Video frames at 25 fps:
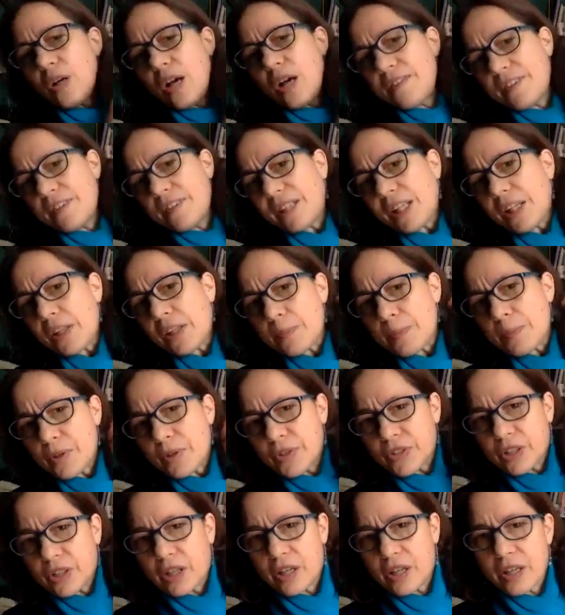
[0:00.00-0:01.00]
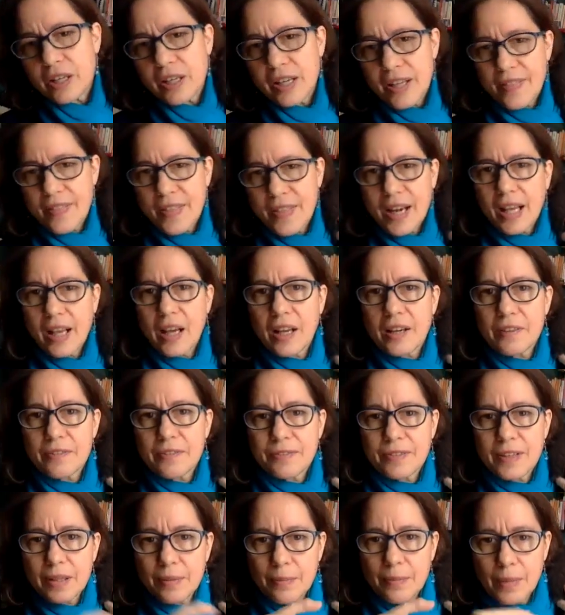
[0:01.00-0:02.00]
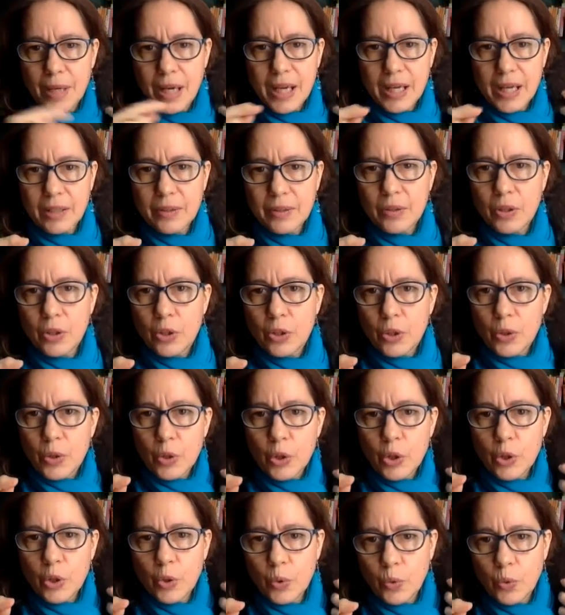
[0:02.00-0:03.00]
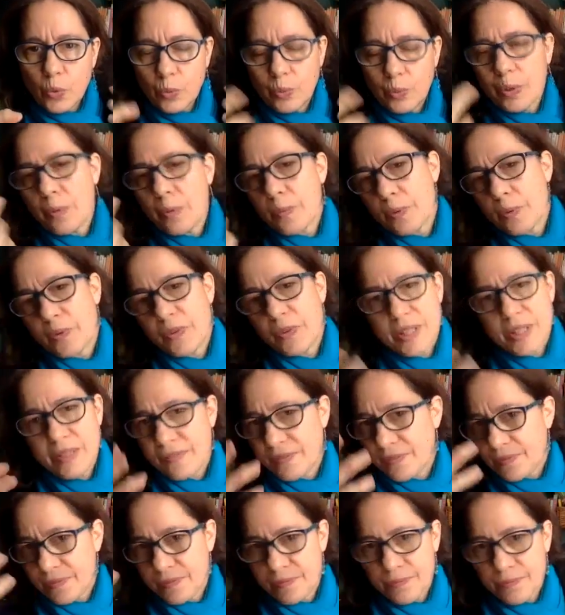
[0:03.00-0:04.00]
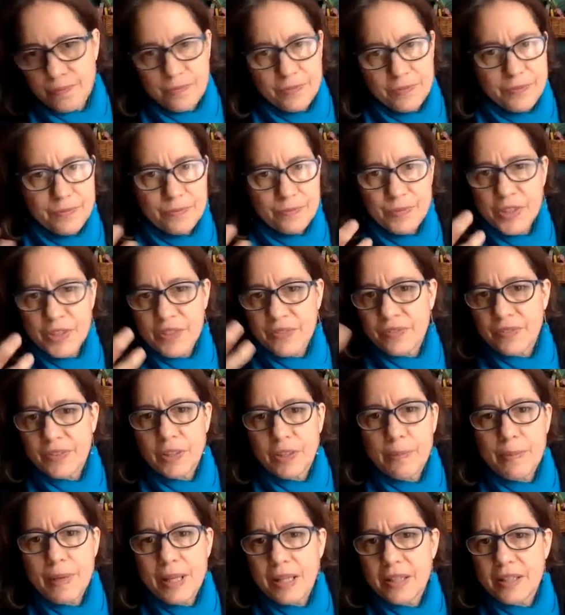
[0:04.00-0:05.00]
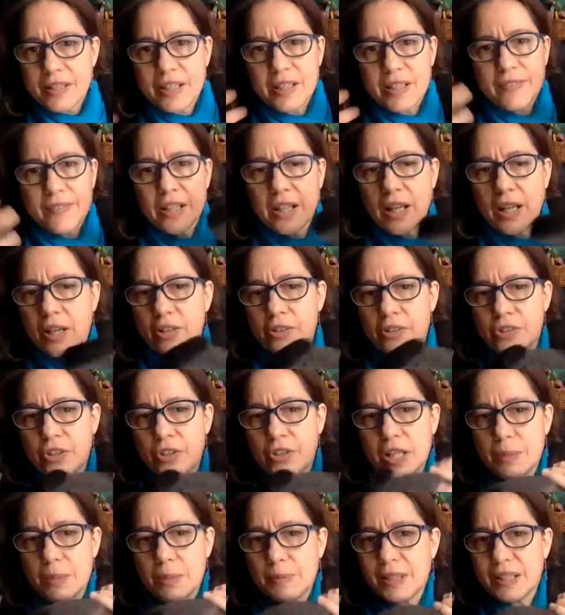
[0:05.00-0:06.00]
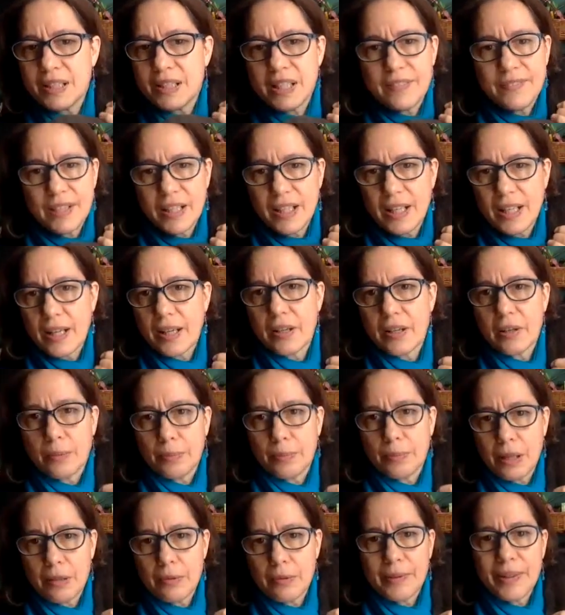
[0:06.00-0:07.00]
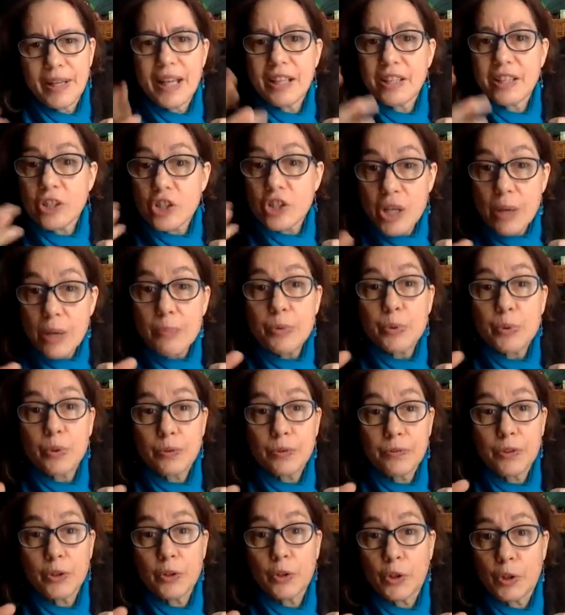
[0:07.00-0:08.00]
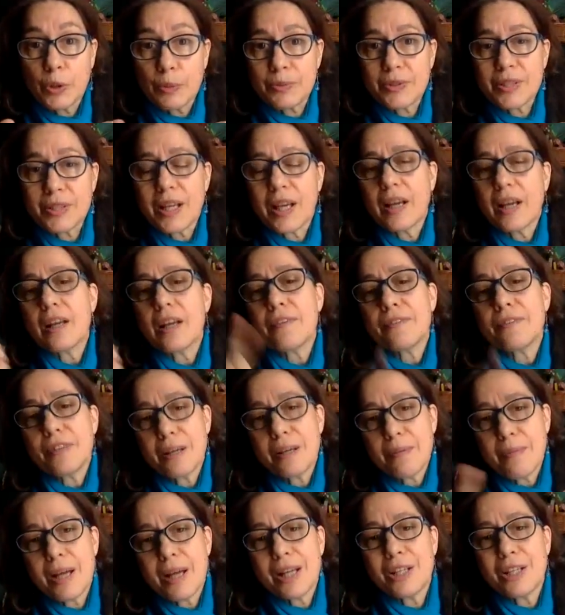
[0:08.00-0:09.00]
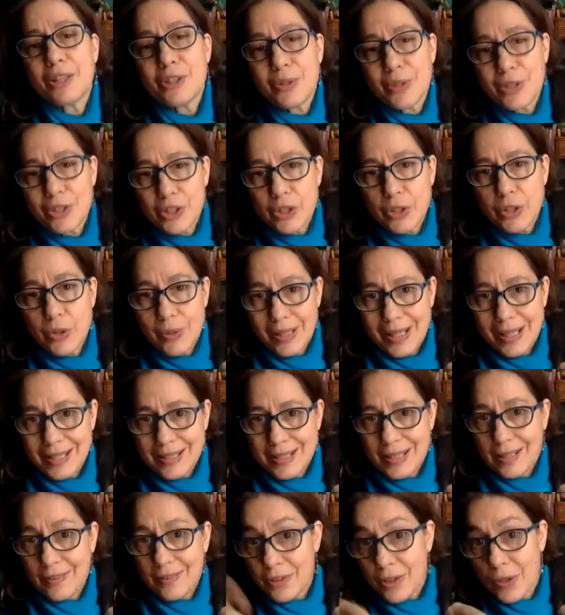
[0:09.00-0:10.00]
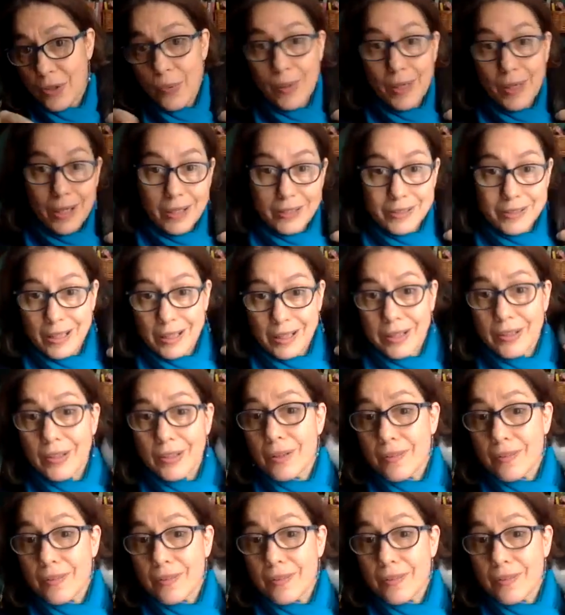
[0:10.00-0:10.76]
I filled out the postcard, and then I got a friend of mine who we were both film TV editors, you had to be a TV editor, blah, blah. I had to jump through a few hoops. I got a friend of mine to do it too. And I said, if you win, I'll take you.